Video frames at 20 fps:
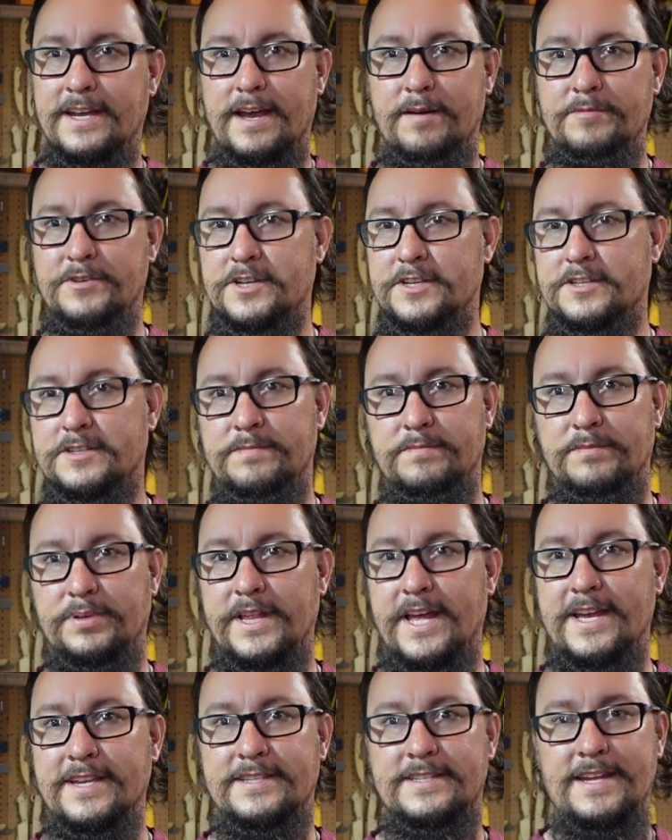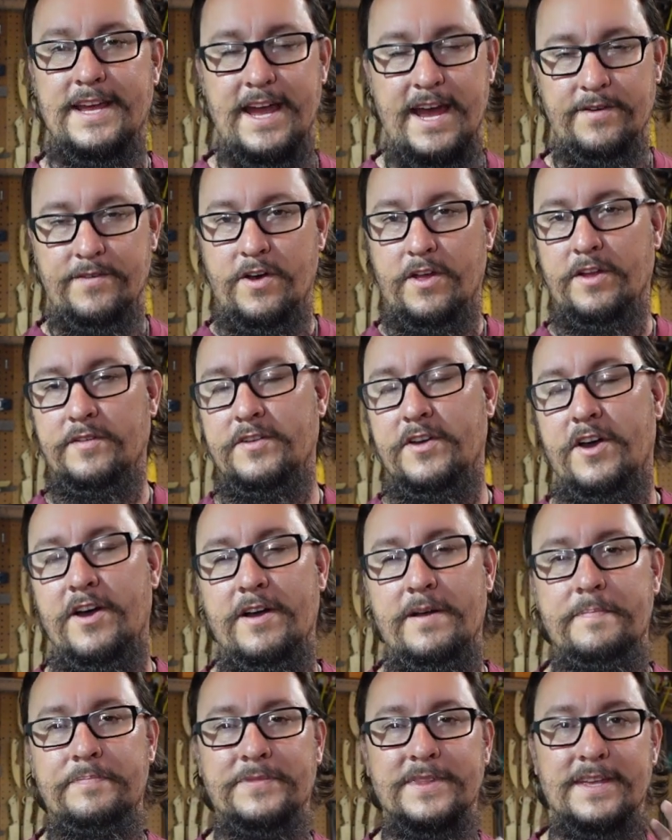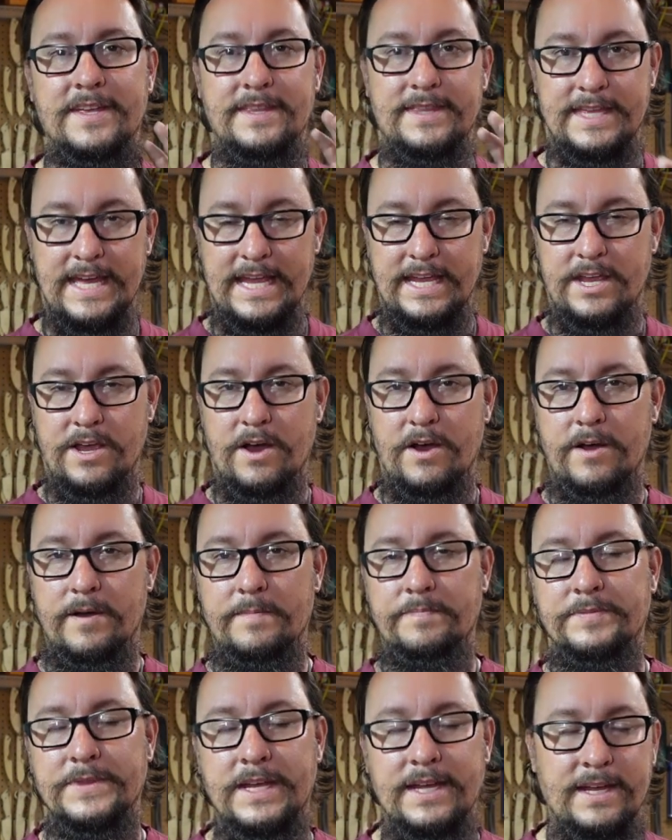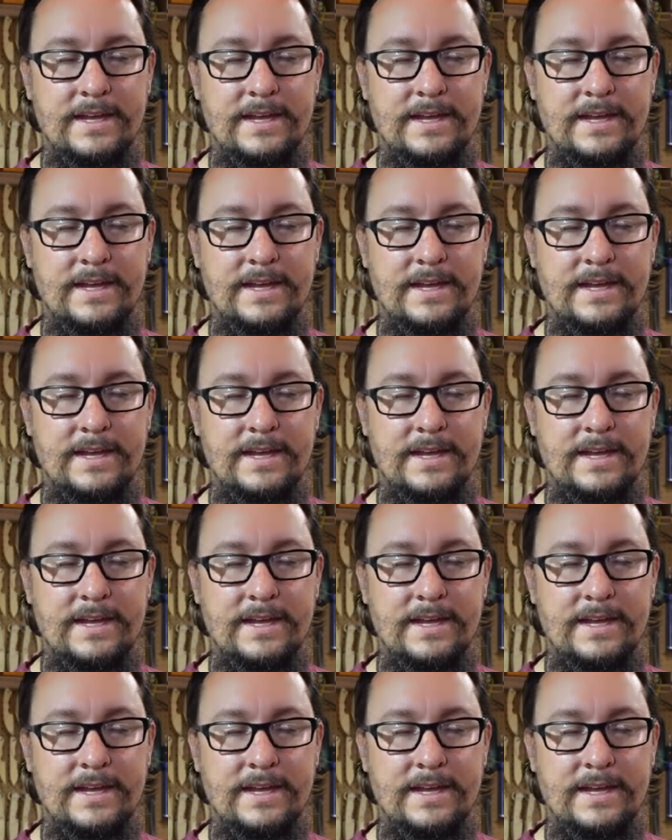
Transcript: I'm just blessed to have all of y'all. Thank y'all.